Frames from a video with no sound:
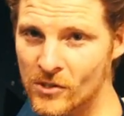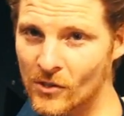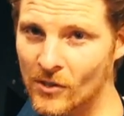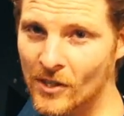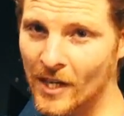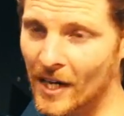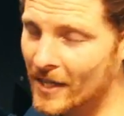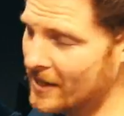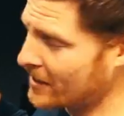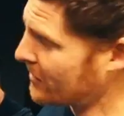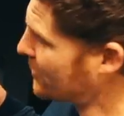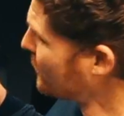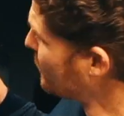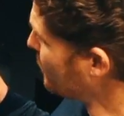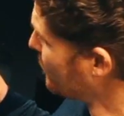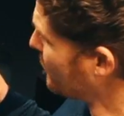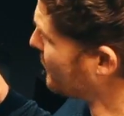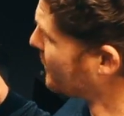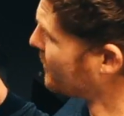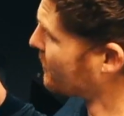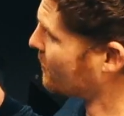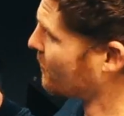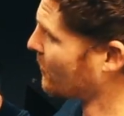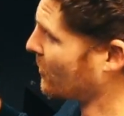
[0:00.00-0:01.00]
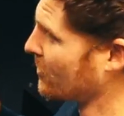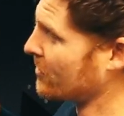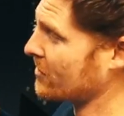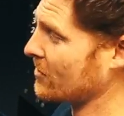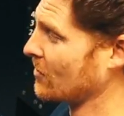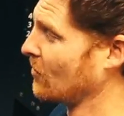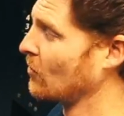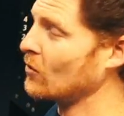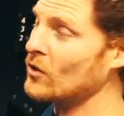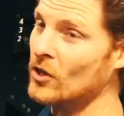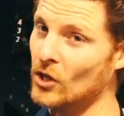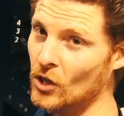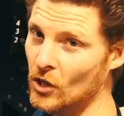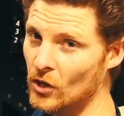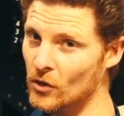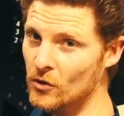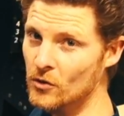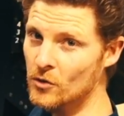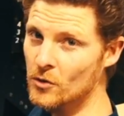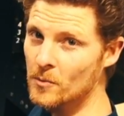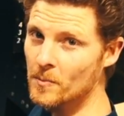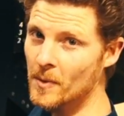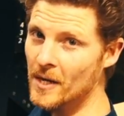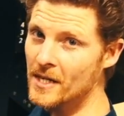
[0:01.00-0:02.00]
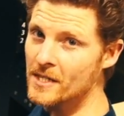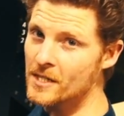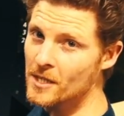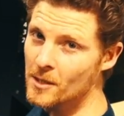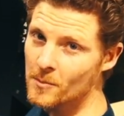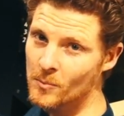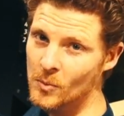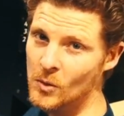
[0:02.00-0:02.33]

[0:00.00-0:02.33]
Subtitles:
look like they do. It's because all the glue basically